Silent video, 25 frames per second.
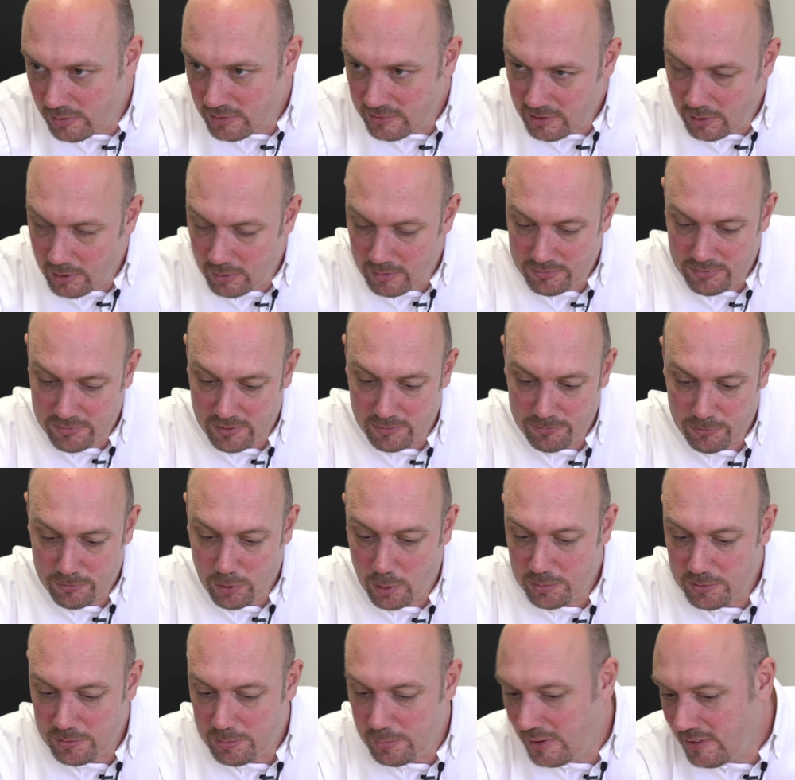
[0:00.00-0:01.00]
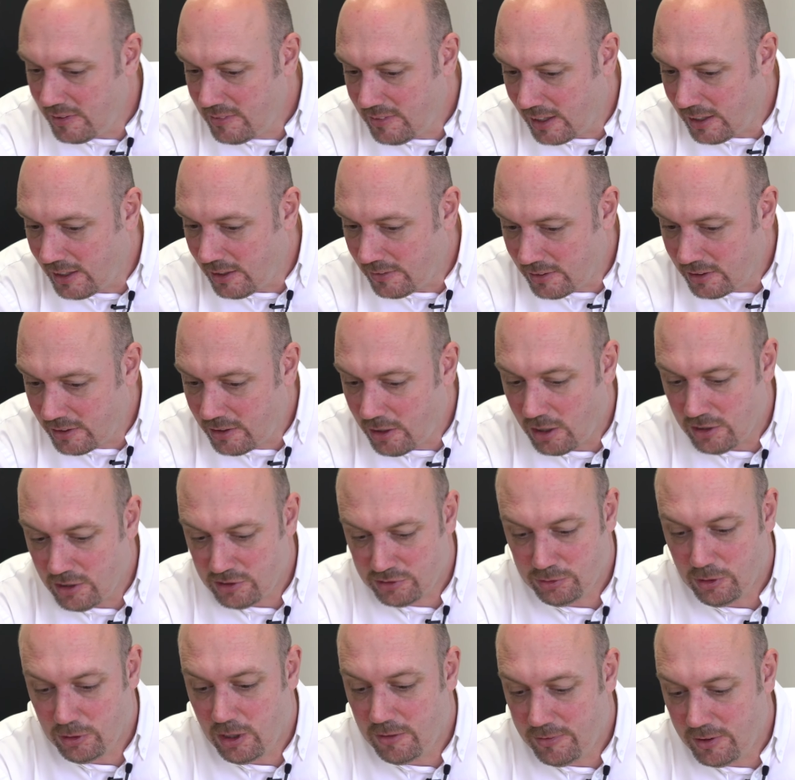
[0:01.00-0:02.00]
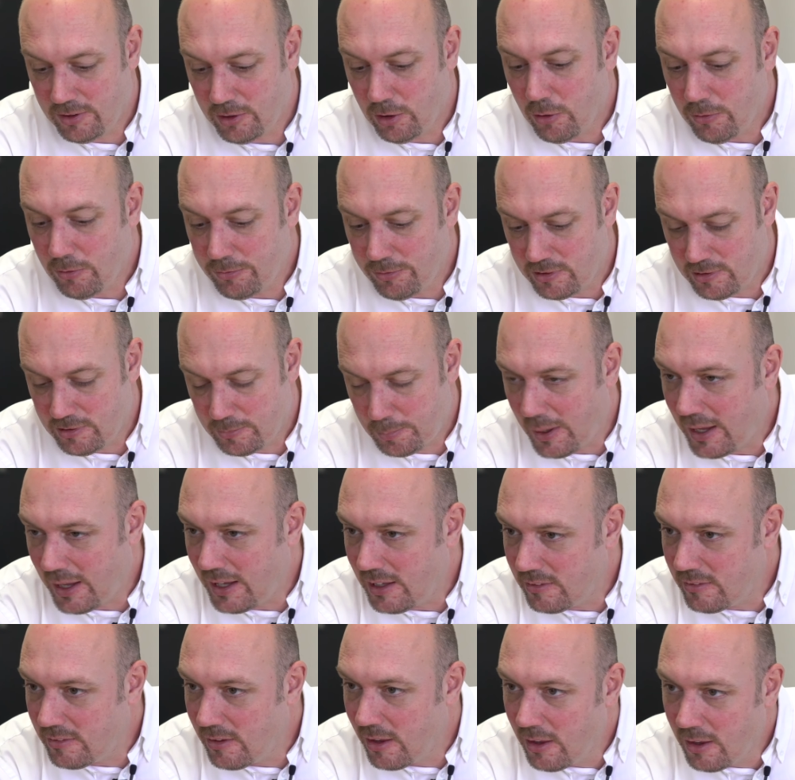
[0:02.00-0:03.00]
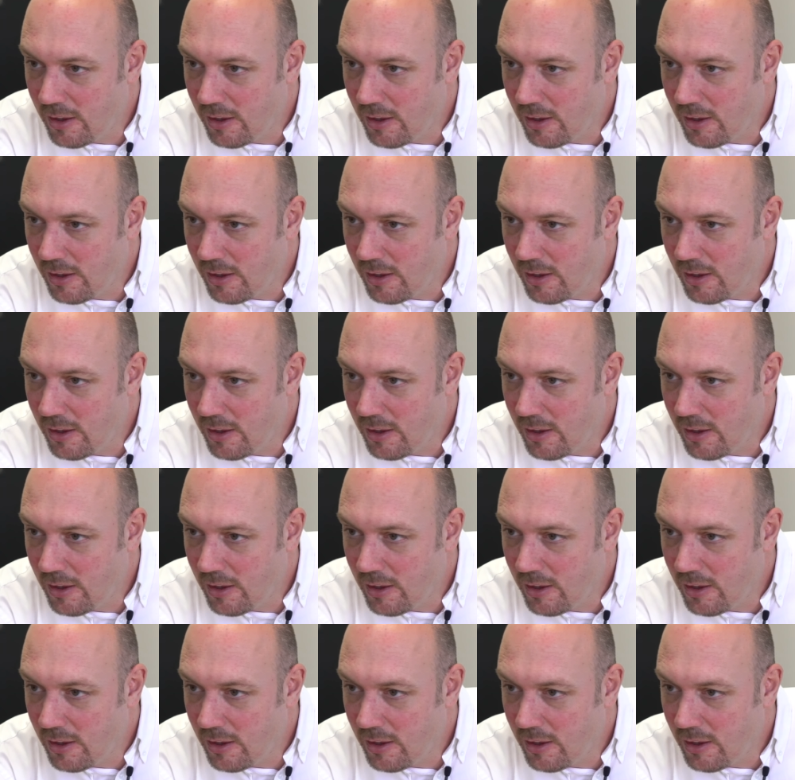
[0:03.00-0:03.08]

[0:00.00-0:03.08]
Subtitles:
So if the fob's missing and the car's driving off at speed,